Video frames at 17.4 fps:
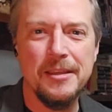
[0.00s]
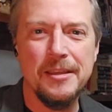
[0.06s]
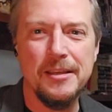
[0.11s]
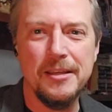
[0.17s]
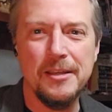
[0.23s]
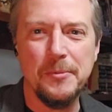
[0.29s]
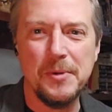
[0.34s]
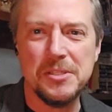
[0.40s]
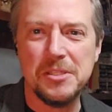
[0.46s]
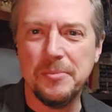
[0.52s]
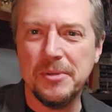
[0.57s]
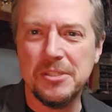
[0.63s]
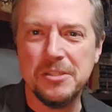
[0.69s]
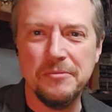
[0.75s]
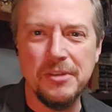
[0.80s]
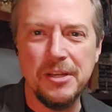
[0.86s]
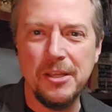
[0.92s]
Watched a
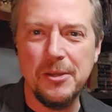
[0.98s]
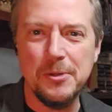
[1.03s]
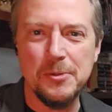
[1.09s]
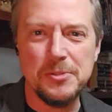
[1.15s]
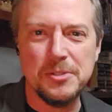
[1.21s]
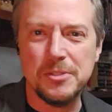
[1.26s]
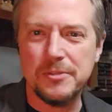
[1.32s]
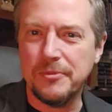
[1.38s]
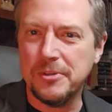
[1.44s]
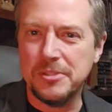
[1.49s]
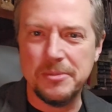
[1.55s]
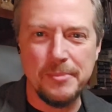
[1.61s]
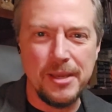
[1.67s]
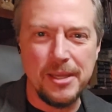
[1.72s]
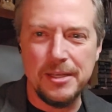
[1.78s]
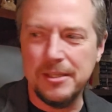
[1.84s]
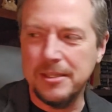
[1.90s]
bunch of videos just for
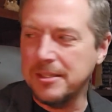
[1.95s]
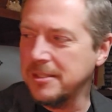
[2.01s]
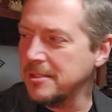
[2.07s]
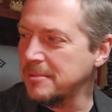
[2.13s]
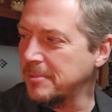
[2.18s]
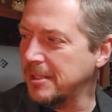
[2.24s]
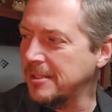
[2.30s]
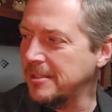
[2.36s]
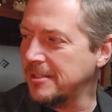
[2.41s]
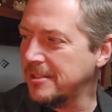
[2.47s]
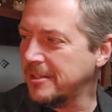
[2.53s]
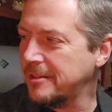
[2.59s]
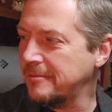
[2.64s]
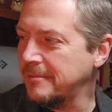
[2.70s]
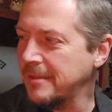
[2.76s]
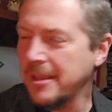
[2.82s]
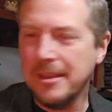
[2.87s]
some ideas, but just
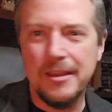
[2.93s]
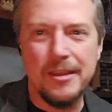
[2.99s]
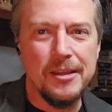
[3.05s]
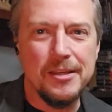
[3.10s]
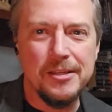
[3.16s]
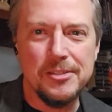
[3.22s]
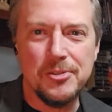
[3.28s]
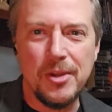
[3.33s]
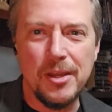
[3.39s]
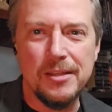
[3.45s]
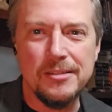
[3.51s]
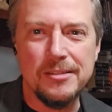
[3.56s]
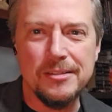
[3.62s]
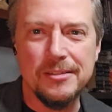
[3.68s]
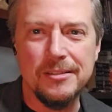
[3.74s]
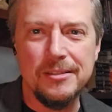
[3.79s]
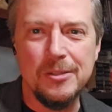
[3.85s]
trying
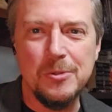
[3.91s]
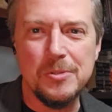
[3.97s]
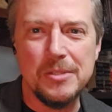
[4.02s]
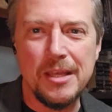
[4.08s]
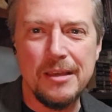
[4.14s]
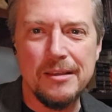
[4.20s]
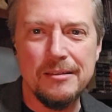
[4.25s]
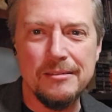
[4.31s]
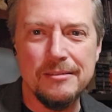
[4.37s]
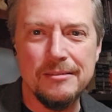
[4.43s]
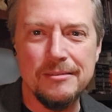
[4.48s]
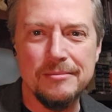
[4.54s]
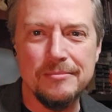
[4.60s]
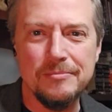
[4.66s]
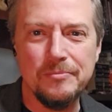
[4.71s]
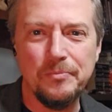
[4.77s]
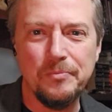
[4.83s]
to use that
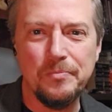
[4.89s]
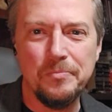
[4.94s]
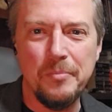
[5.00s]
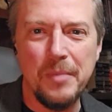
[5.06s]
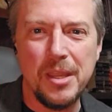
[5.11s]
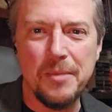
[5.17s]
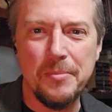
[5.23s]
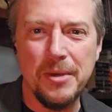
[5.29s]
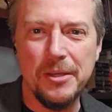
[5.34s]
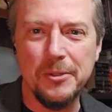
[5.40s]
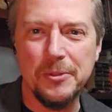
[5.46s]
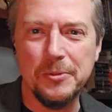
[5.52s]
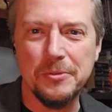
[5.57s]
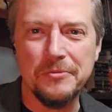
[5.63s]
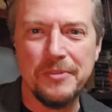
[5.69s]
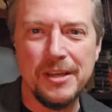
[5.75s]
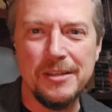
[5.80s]
and make it my
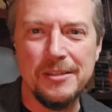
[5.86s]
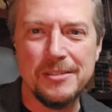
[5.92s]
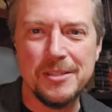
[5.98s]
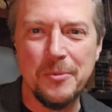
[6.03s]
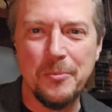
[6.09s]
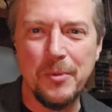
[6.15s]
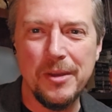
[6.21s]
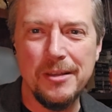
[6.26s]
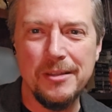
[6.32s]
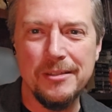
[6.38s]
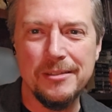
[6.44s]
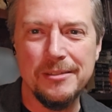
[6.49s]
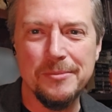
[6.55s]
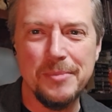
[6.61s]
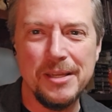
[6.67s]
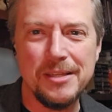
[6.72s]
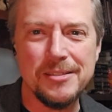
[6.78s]
own, find some way
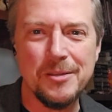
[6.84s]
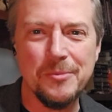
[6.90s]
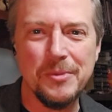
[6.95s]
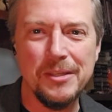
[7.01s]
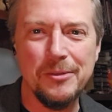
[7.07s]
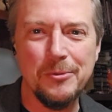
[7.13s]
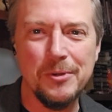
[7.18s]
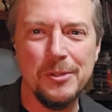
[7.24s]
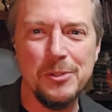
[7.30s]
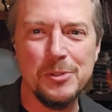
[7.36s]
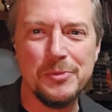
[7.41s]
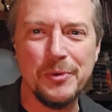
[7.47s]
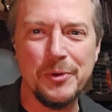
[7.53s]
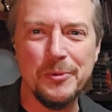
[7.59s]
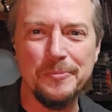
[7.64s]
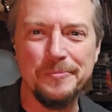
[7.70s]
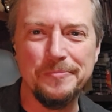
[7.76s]
to make something really
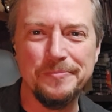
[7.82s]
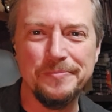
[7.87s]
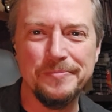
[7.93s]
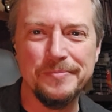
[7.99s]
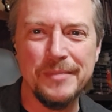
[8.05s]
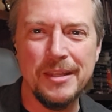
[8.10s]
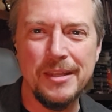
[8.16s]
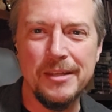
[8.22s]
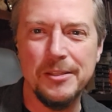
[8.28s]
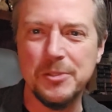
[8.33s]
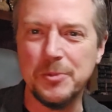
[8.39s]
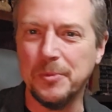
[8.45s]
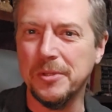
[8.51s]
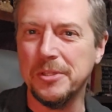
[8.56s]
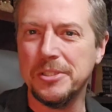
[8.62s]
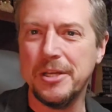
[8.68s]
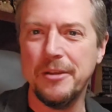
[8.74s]
useful. Just
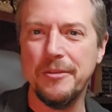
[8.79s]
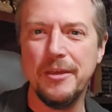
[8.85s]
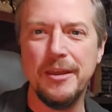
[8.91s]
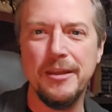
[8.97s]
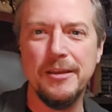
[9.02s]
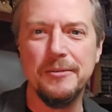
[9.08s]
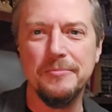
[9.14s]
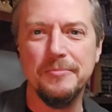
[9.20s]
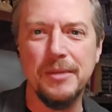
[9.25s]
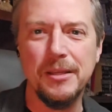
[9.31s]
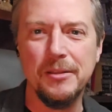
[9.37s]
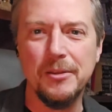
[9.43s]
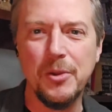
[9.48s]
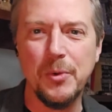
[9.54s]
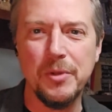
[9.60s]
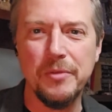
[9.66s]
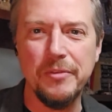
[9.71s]
want to share that out, make a
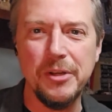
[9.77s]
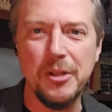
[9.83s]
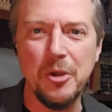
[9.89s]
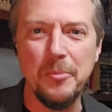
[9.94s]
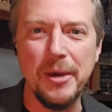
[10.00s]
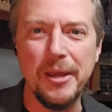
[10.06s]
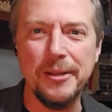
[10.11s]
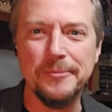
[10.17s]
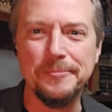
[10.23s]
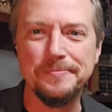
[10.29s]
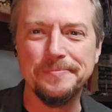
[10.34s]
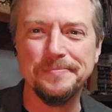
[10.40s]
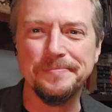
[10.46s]
quick video about it.